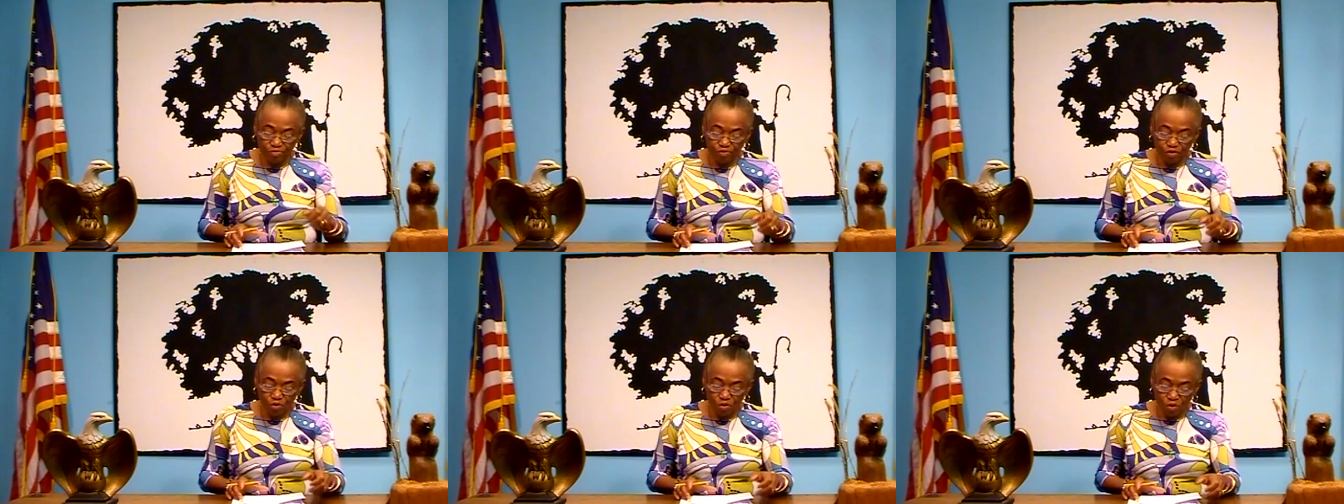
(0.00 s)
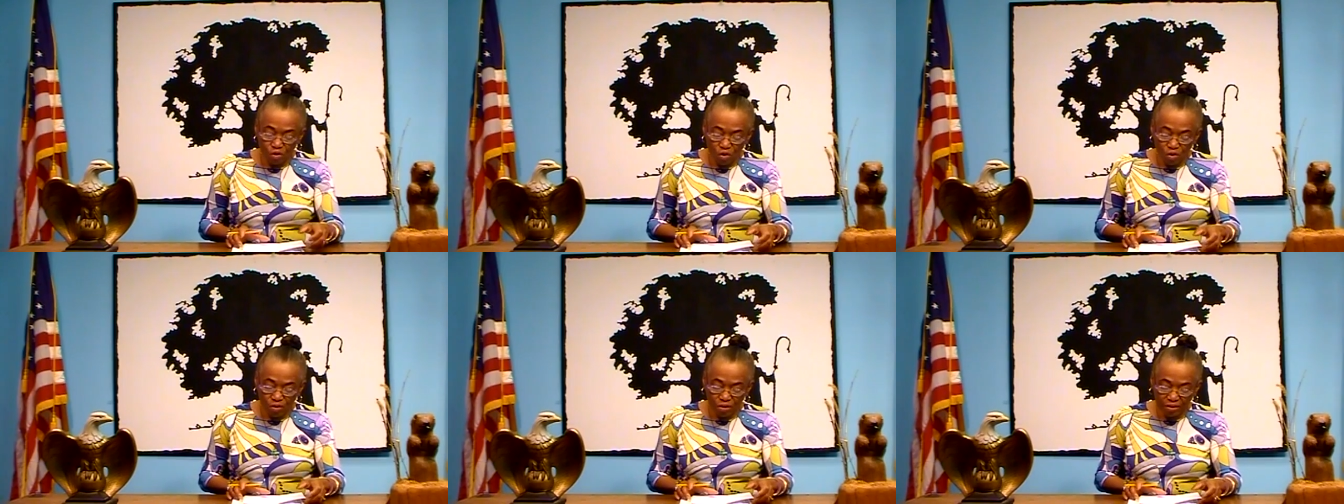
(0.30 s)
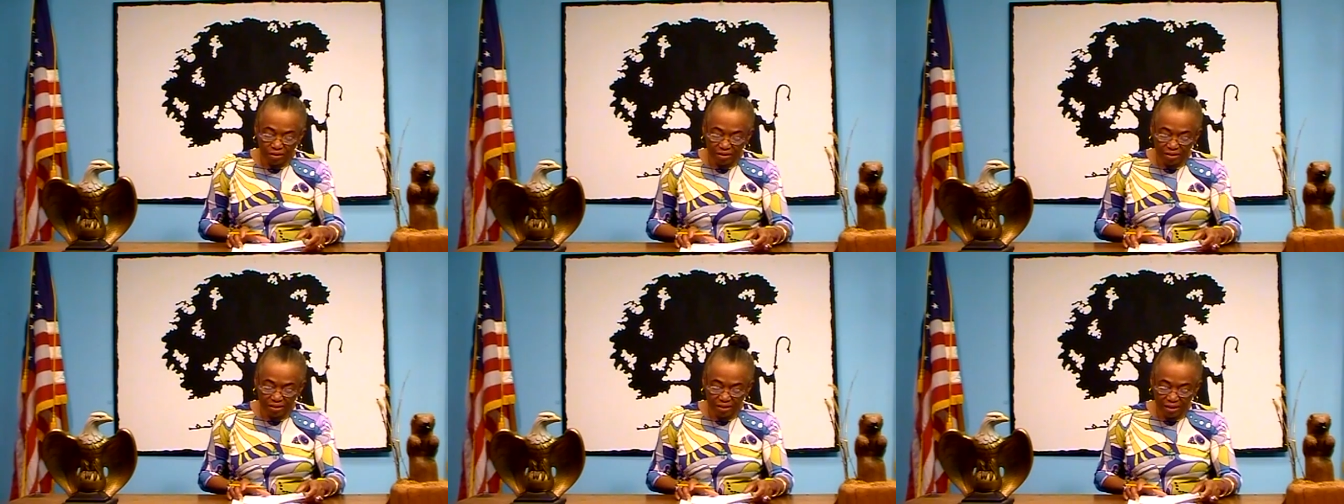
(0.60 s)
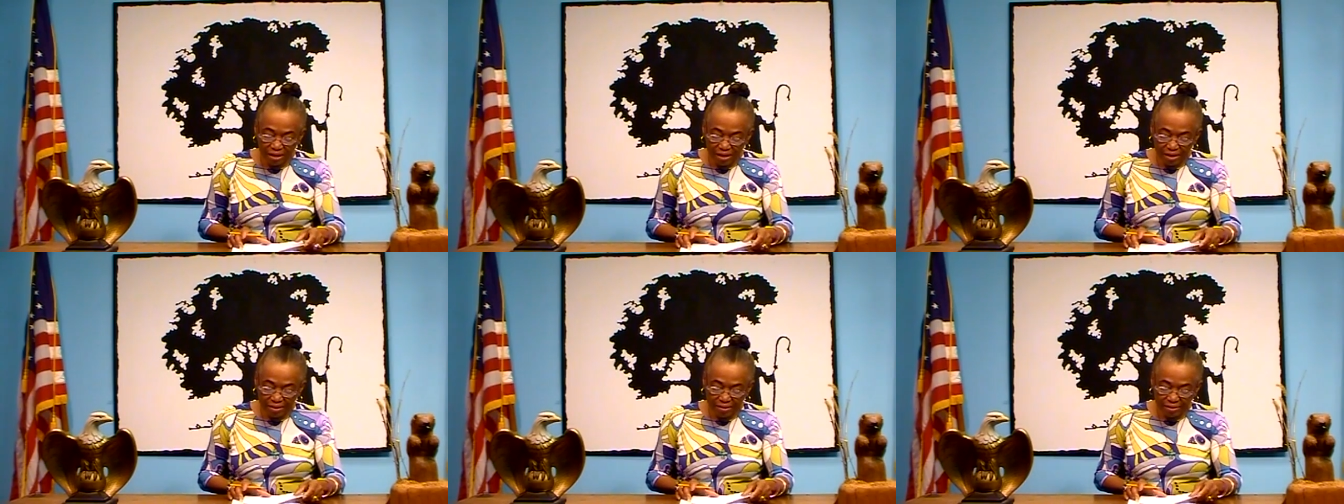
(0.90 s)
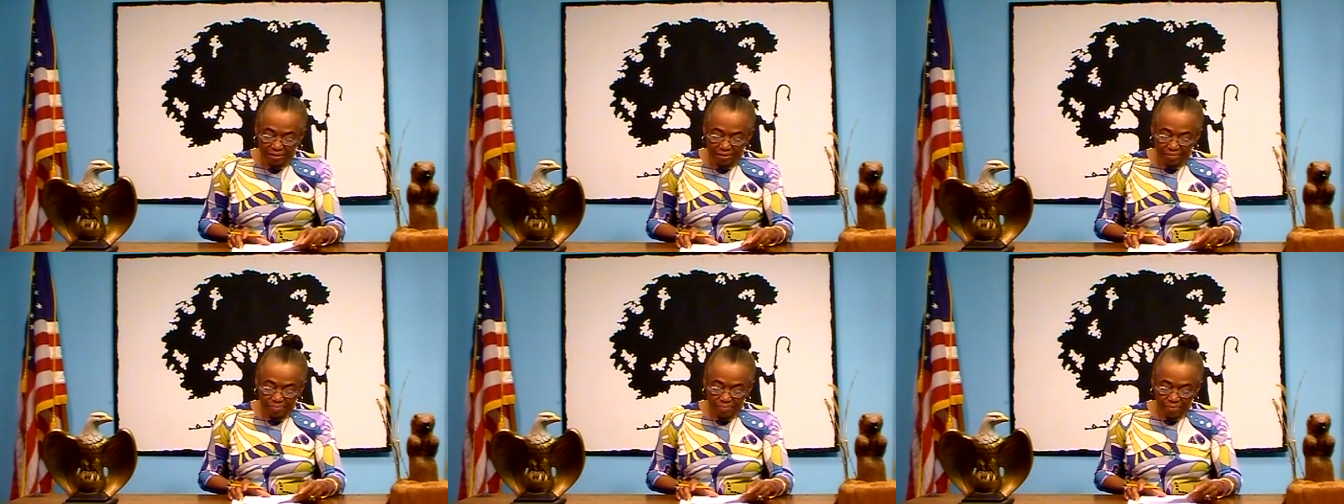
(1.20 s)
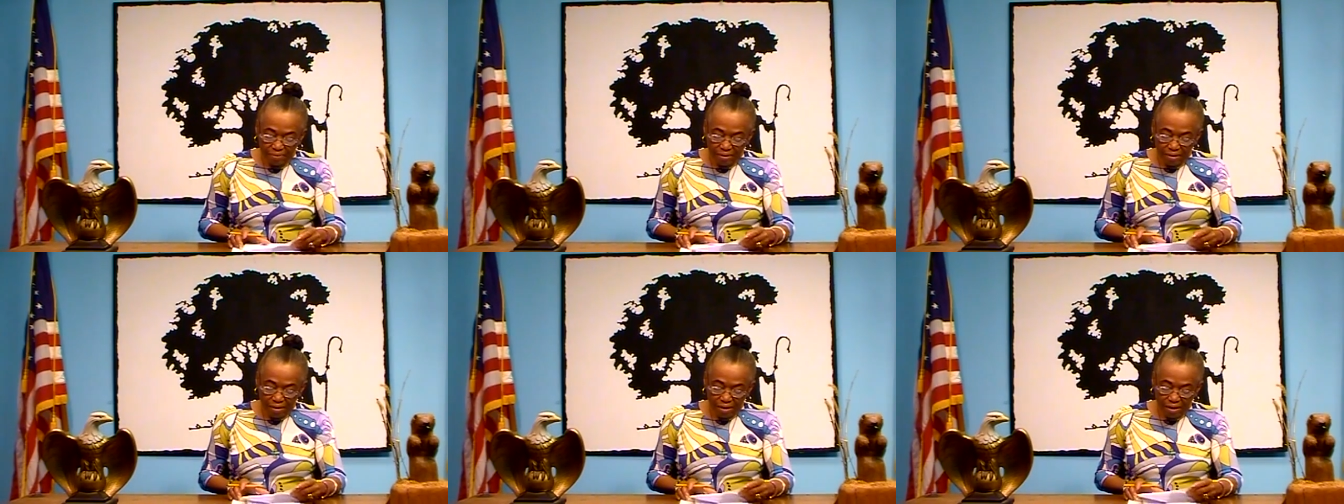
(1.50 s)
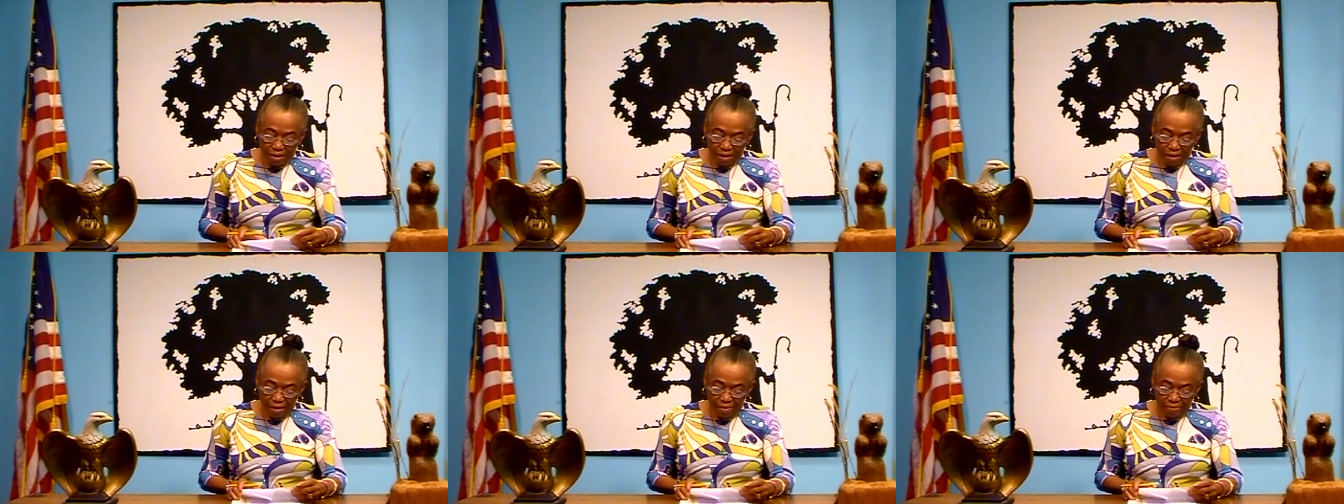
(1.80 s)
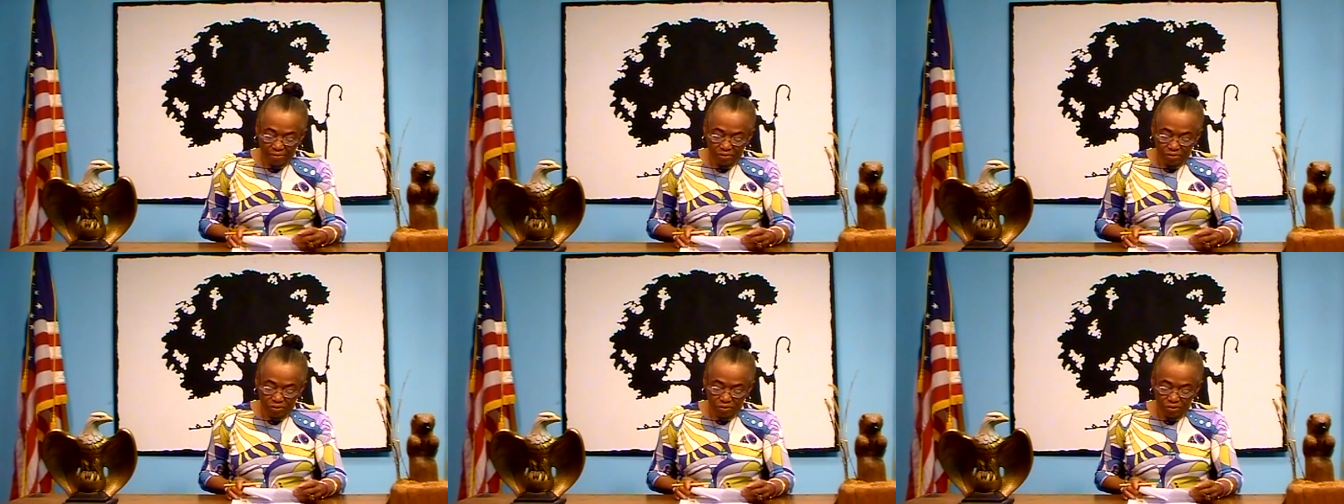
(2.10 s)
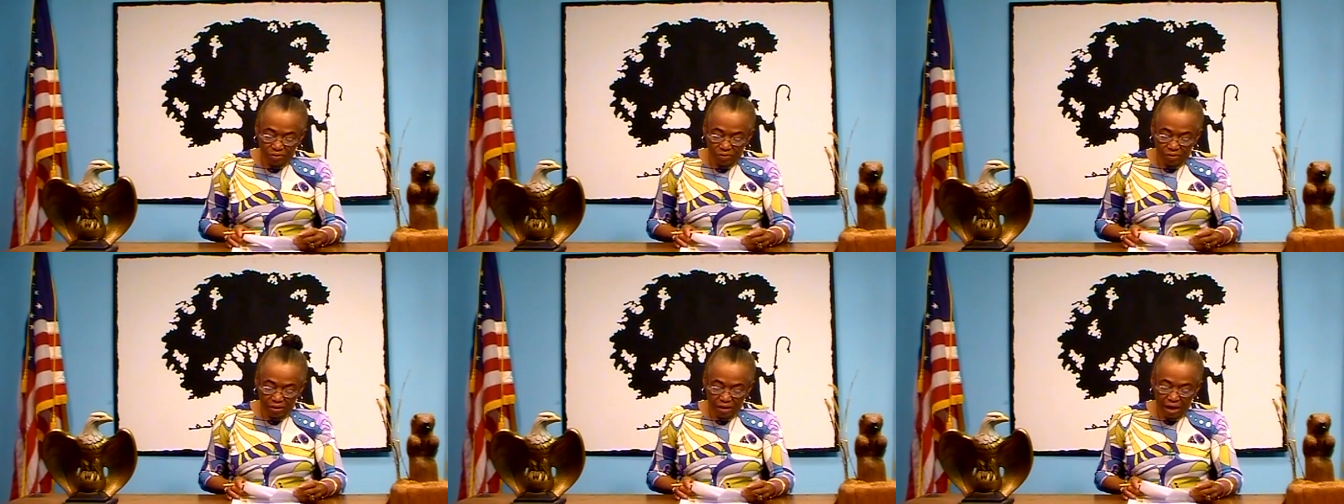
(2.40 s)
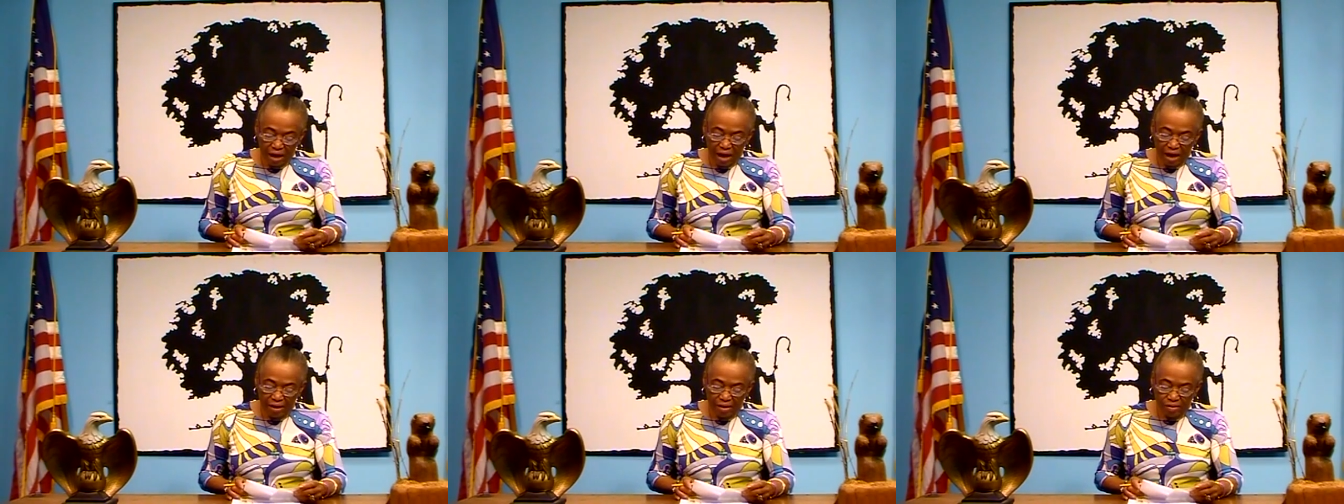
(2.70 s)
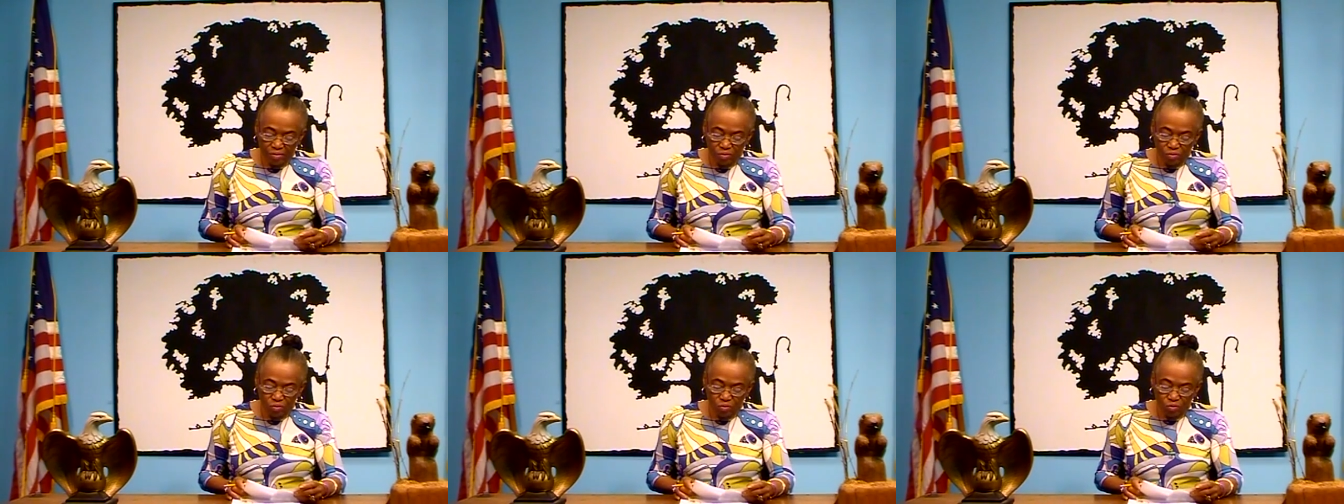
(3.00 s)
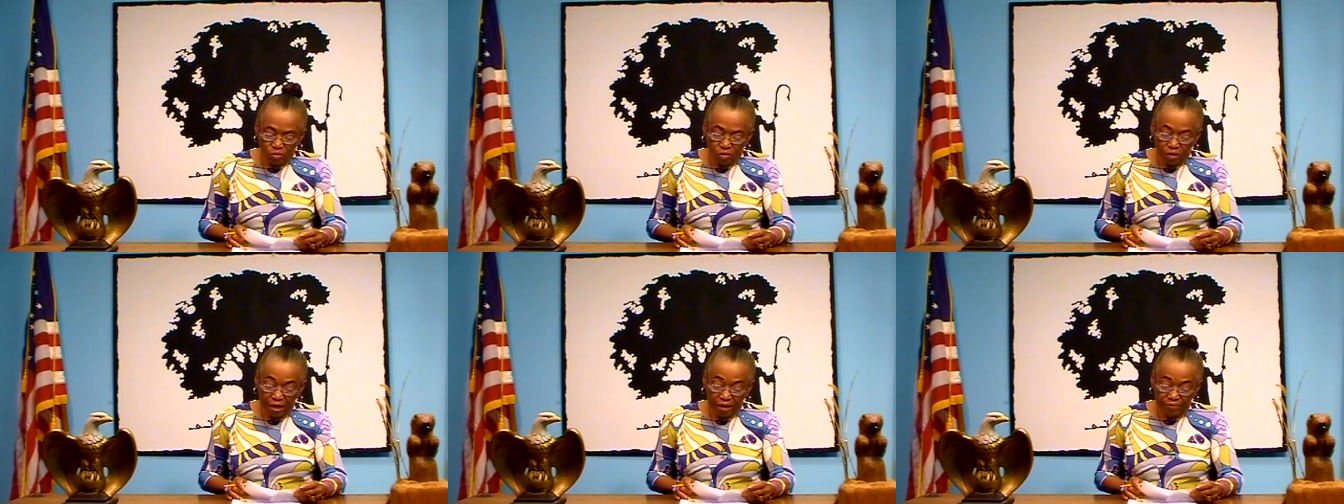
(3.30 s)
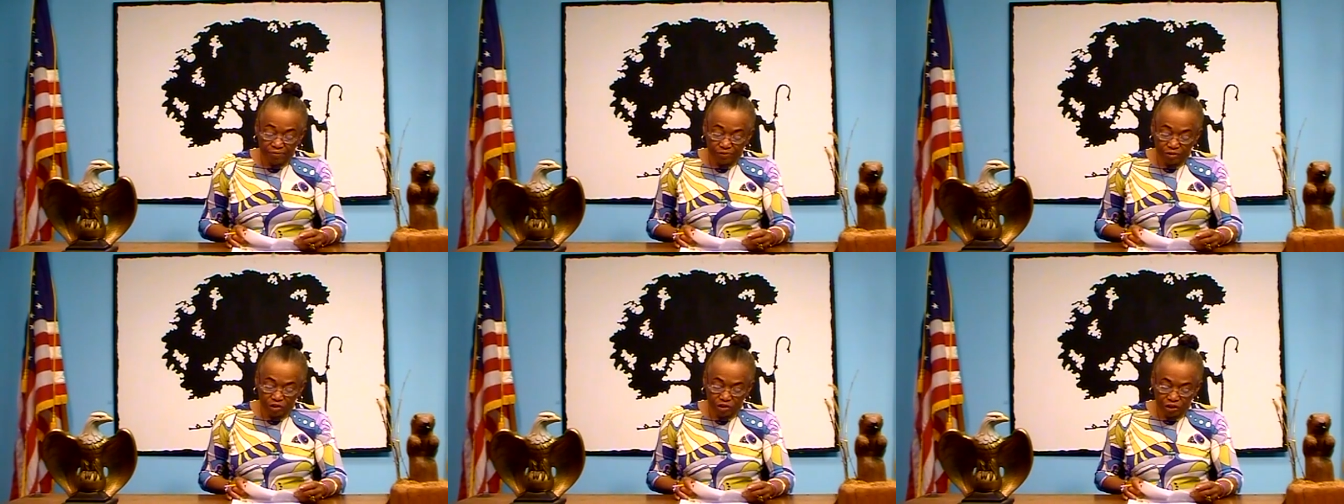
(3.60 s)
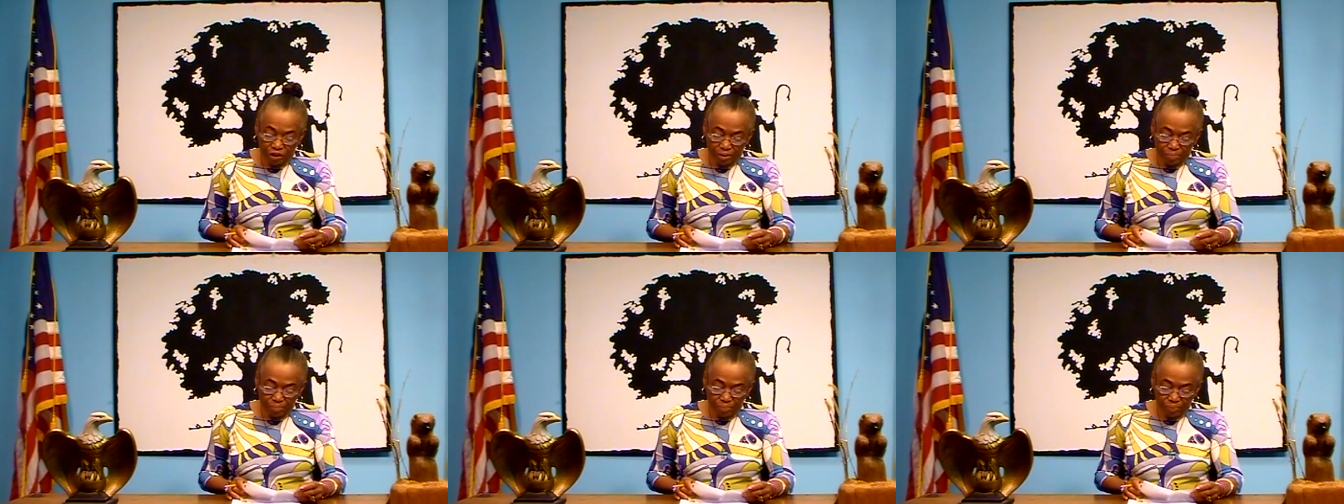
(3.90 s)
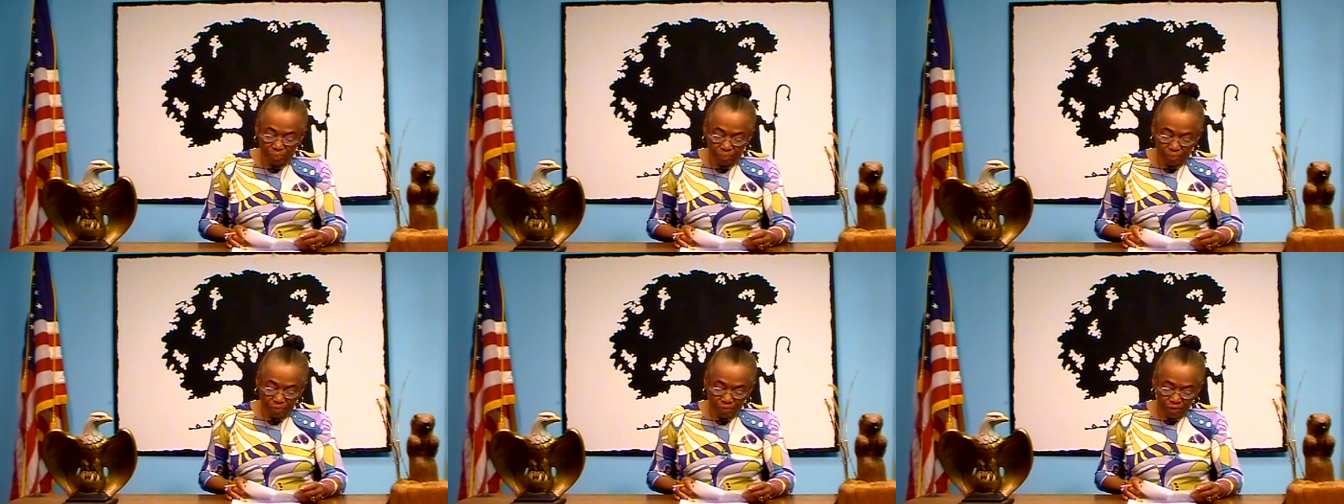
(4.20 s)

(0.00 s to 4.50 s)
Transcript: for August the 9th at the IOF gym